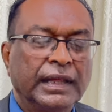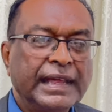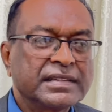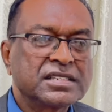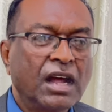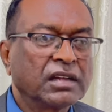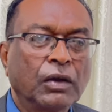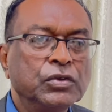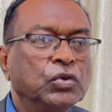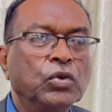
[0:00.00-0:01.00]
That's not
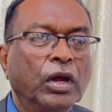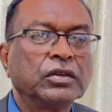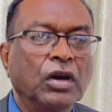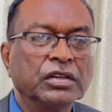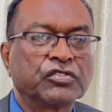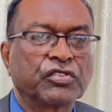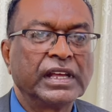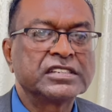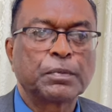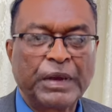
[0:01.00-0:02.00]
how you run country,
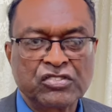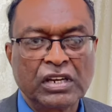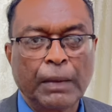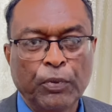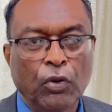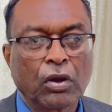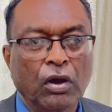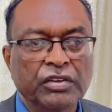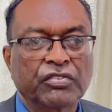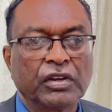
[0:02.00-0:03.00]
especially a poor
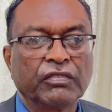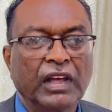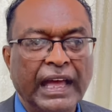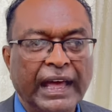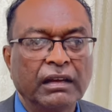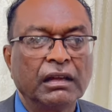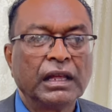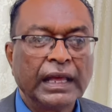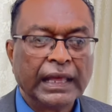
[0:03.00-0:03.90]
country of Guyana.